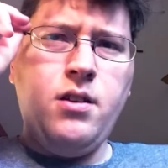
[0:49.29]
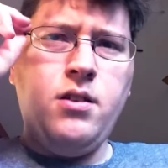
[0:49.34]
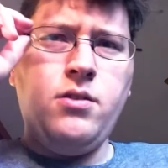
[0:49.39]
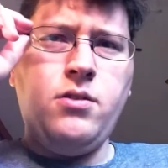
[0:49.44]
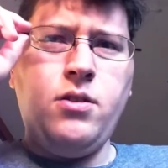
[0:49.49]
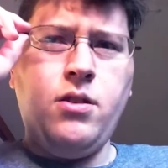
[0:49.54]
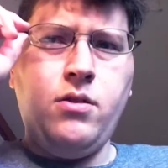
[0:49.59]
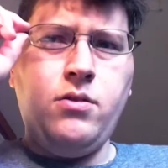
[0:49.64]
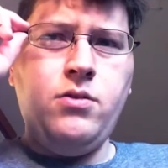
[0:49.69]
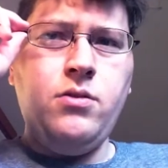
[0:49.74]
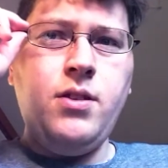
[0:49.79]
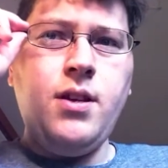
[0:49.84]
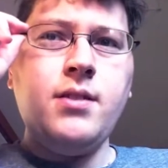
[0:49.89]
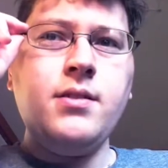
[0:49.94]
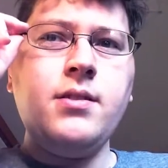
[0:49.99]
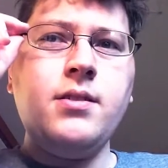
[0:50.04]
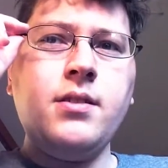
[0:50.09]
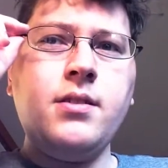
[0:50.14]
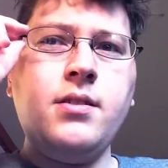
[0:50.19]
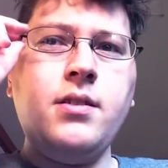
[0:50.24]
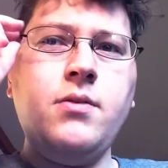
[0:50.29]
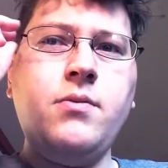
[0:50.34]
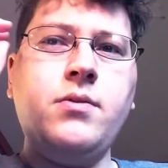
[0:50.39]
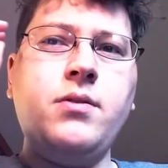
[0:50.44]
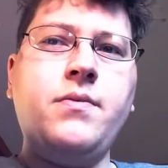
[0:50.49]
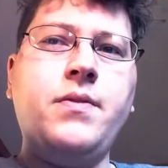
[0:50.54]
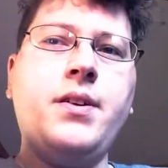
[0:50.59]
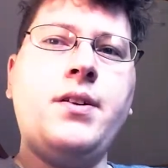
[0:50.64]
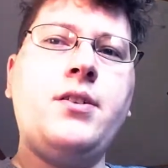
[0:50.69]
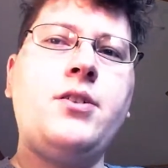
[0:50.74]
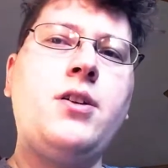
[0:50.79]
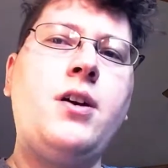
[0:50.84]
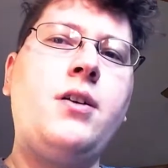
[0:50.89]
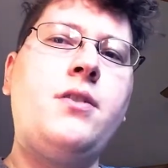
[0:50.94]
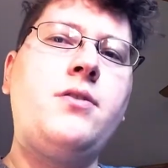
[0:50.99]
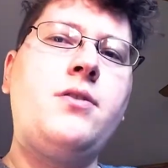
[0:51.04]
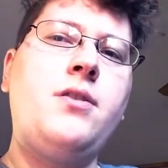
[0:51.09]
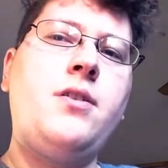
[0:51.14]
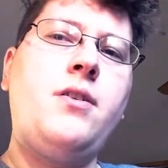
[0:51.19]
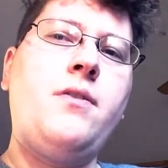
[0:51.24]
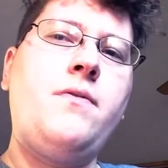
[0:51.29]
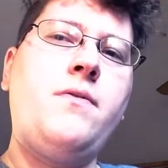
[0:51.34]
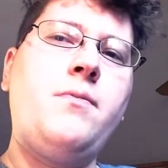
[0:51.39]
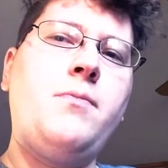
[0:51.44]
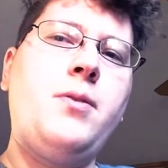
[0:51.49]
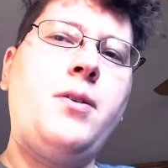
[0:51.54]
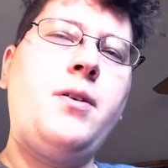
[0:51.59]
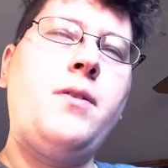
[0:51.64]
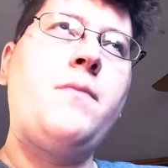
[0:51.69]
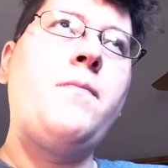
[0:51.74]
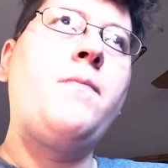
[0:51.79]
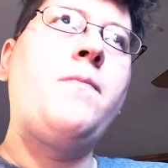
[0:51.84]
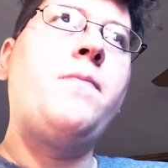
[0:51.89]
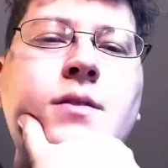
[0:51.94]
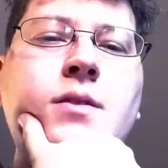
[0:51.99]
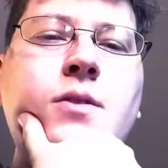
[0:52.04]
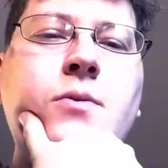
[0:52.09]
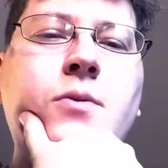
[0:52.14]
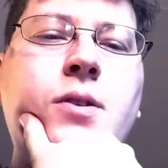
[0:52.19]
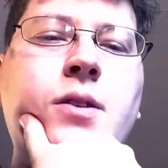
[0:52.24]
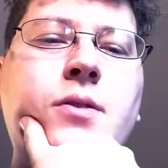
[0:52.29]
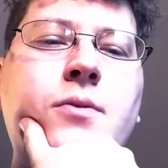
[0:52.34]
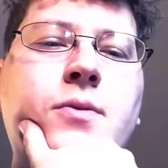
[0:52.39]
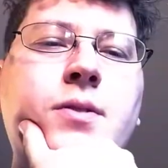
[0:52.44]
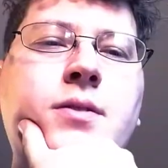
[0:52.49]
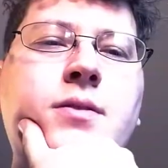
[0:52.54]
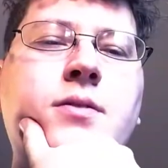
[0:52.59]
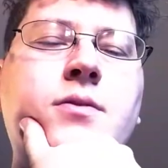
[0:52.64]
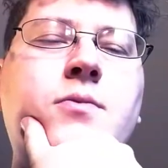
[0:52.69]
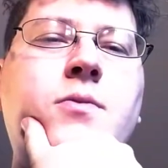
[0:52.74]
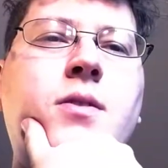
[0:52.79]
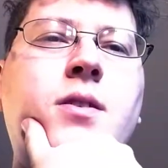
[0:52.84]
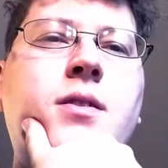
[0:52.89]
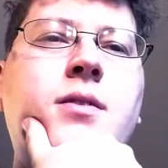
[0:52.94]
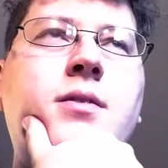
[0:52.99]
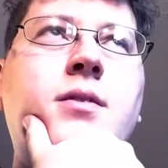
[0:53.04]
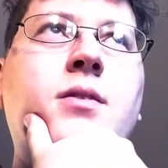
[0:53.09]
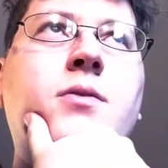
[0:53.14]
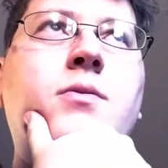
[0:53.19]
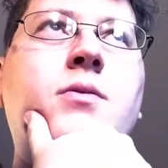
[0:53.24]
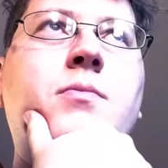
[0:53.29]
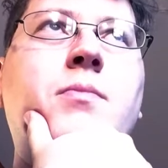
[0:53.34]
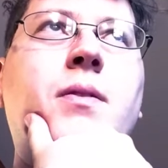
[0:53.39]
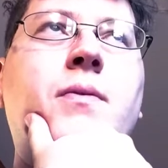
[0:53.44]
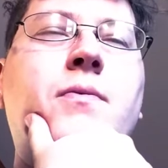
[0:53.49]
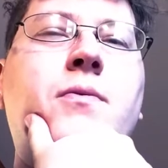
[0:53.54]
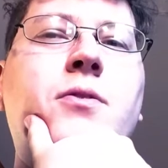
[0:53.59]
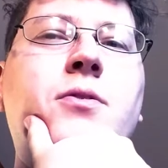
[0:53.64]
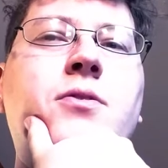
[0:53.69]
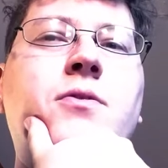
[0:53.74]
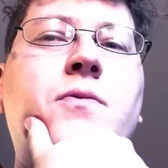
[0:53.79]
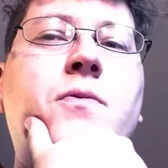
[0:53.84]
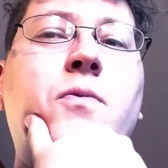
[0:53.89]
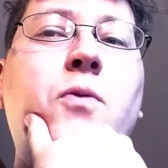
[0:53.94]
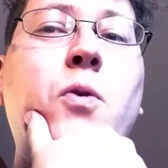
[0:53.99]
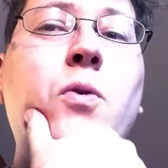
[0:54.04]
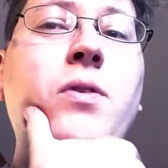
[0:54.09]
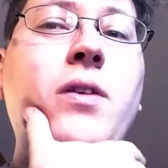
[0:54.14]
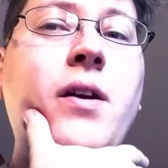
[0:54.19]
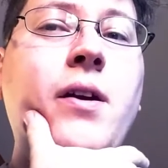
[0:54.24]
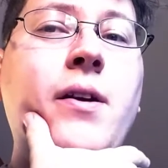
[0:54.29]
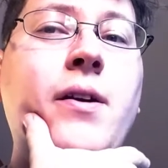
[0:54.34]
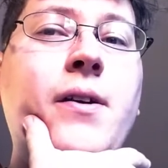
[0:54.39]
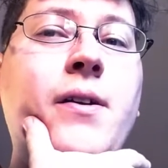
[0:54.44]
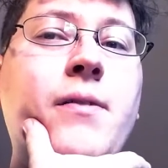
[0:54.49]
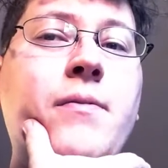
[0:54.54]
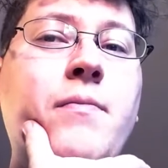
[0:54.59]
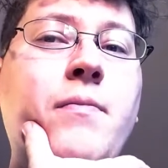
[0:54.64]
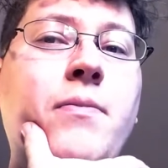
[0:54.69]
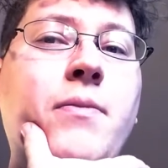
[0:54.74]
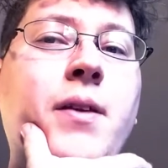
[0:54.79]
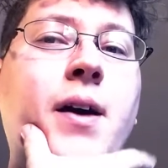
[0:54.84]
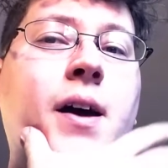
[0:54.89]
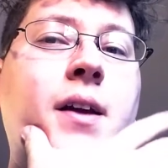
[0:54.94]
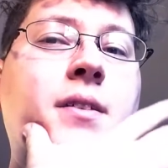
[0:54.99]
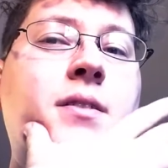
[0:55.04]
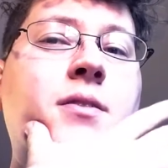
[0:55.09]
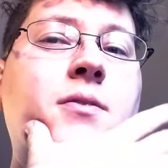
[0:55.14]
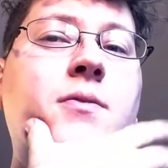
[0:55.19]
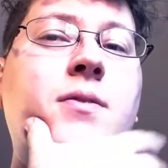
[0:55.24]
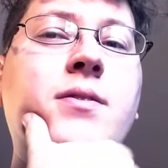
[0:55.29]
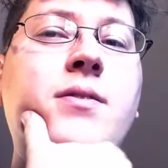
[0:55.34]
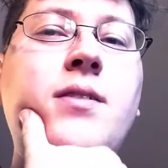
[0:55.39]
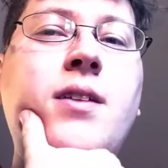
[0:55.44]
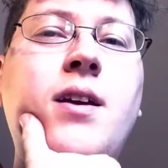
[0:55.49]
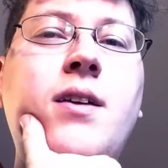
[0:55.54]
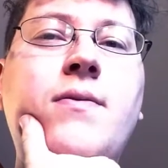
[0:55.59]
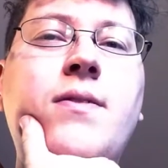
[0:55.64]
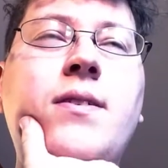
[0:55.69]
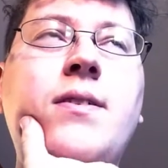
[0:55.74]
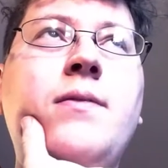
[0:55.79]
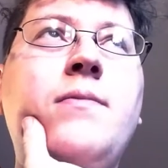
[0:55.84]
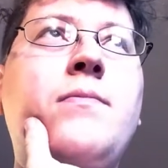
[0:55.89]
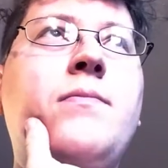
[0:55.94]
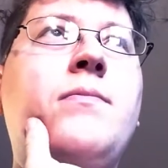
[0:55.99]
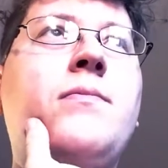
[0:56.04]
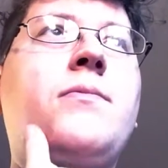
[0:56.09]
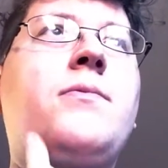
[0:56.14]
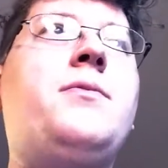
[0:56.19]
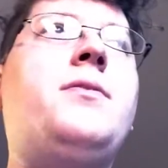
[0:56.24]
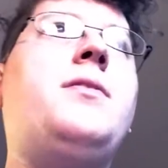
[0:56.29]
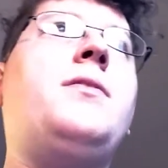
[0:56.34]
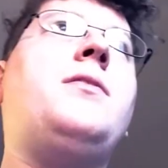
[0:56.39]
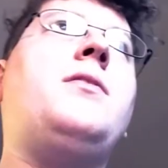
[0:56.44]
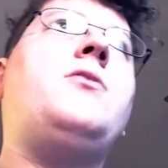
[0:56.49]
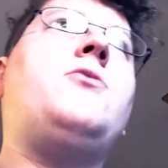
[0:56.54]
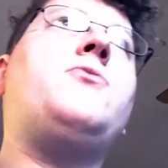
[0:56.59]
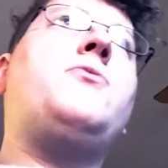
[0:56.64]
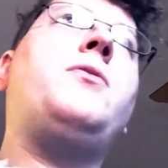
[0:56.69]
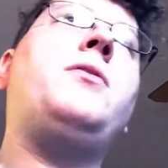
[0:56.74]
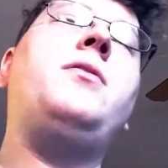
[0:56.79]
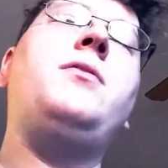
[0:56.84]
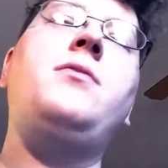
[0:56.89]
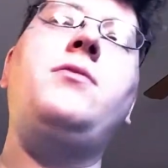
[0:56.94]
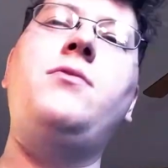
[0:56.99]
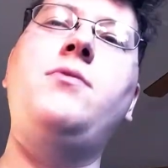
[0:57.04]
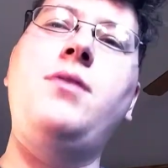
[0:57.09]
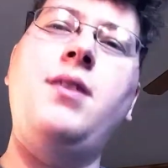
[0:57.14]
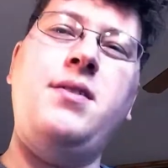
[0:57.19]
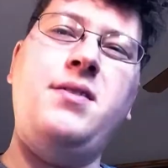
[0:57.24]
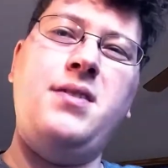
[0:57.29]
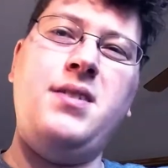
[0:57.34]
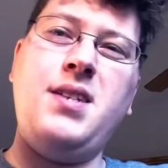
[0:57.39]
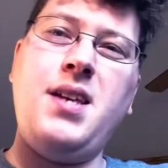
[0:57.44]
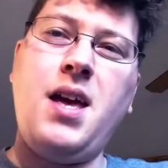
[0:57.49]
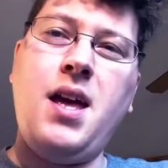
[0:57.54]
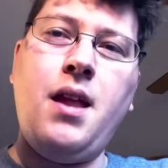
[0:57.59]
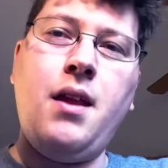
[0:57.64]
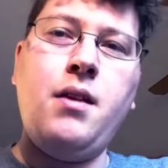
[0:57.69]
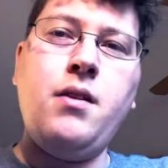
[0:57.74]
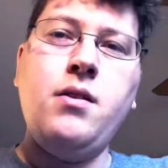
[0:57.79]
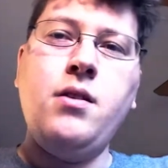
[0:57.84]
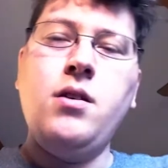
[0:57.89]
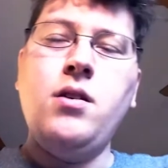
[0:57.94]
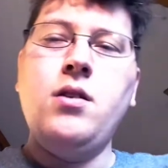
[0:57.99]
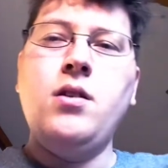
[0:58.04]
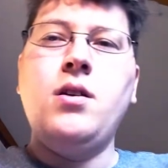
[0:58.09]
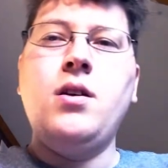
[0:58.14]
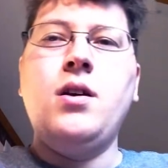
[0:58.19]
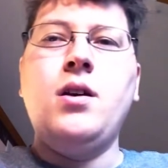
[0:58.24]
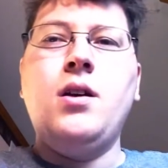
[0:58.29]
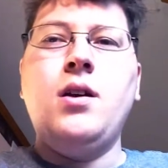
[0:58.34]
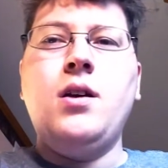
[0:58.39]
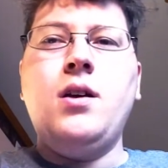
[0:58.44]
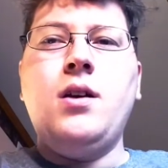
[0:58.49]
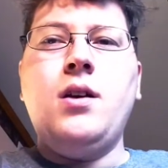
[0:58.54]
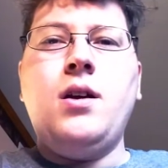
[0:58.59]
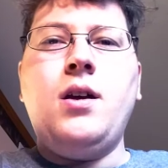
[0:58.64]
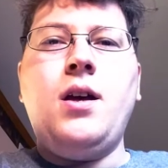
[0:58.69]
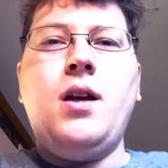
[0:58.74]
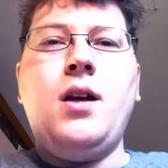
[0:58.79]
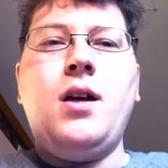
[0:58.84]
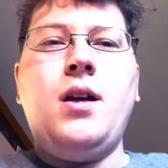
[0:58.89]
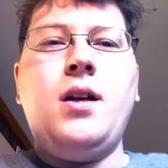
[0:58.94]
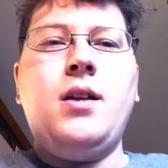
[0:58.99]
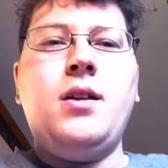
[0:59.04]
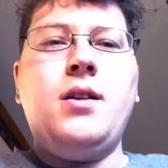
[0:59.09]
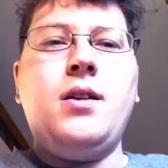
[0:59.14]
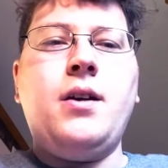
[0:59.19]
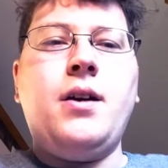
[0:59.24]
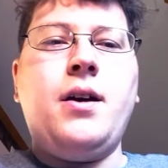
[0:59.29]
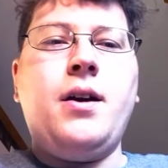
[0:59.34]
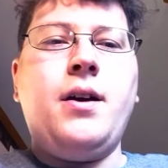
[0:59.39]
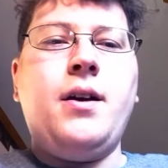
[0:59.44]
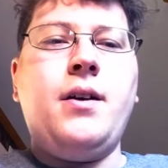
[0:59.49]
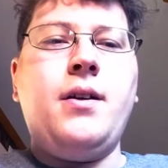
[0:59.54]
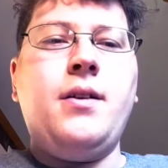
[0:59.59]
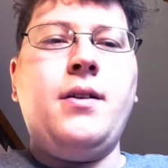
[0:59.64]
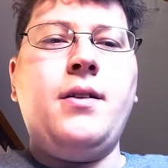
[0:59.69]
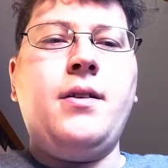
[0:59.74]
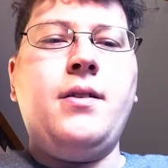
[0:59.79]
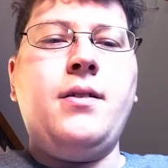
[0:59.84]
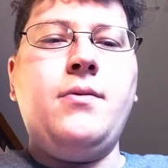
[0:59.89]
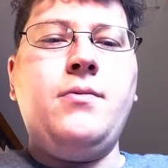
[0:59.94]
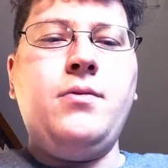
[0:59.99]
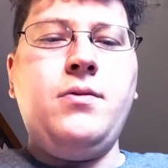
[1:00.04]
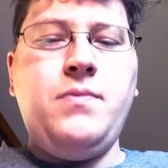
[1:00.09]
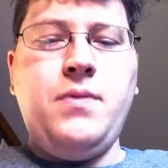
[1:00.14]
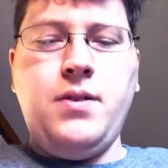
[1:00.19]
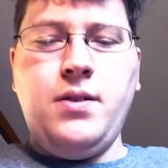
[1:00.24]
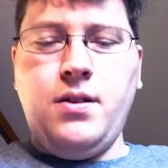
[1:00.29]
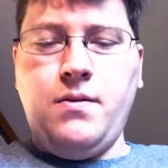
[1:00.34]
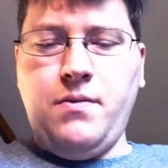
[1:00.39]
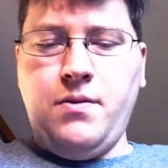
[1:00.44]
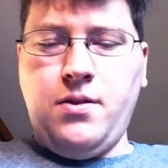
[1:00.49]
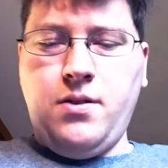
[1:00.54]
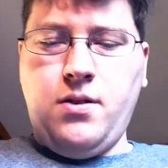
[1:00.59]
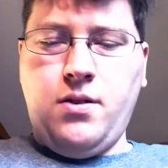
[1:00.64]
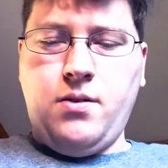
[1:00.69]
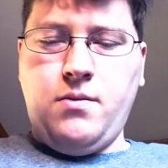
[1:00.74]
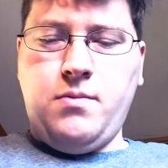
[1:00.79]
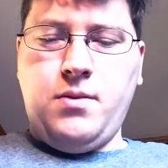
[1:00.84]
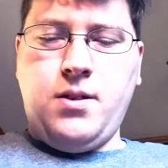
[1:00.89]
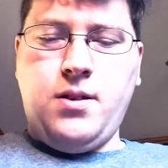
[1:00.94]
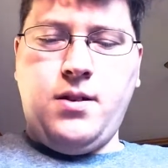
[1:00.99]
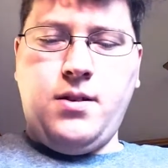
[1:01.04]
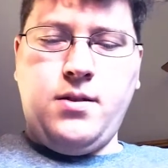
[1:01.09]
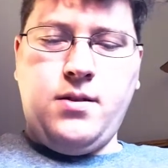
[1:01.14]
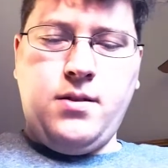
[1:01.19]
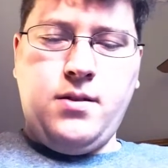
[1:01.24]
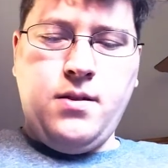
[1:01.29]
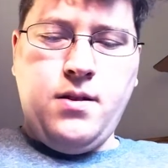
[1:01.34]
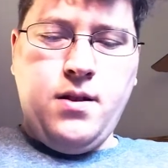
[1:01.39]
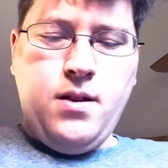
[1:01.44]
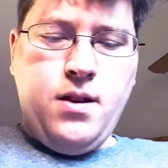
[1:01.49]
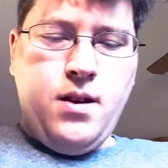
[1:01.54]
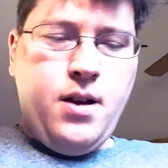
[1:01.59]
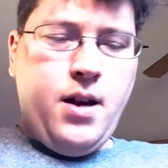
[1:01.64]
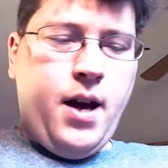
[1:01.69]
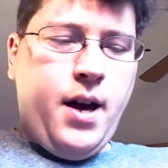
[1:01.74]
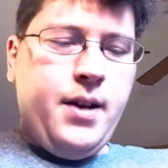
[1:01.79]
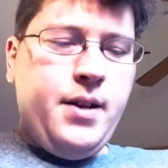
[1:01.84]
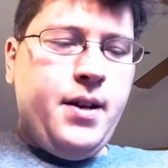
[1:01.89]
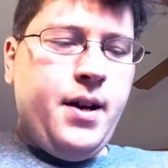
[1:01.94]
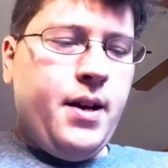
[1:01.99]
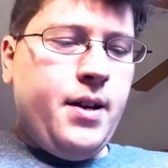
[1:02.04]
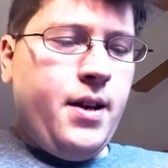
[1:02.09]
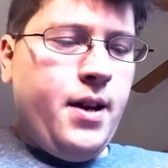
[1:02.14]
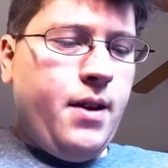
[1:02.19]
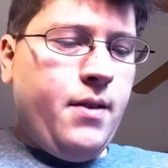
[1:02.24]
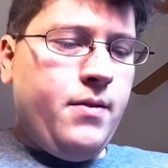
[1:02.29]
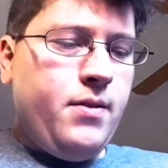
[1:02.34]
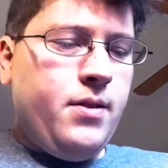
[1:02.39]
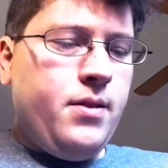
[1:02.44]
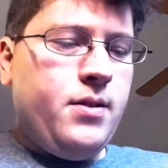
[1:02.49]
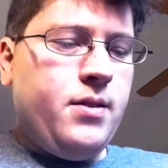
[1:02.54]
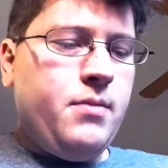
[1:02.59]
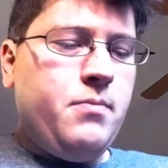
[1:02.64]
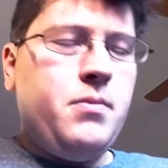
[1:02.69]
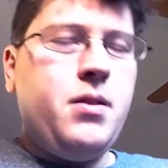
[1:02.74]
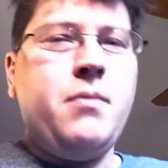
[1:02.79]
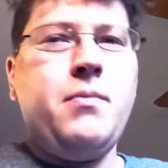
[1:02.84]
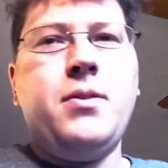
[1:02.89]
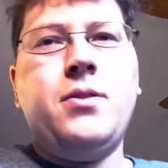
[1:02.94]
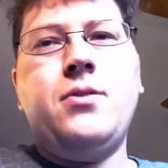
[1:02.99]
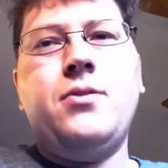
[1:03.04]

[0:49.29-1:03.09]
So 2016 was a very challenging year for me. One of the reasons was it was my first full year out of the U.S. Navy since I joined in 2010, and it was very difficult because I'd gotten out in September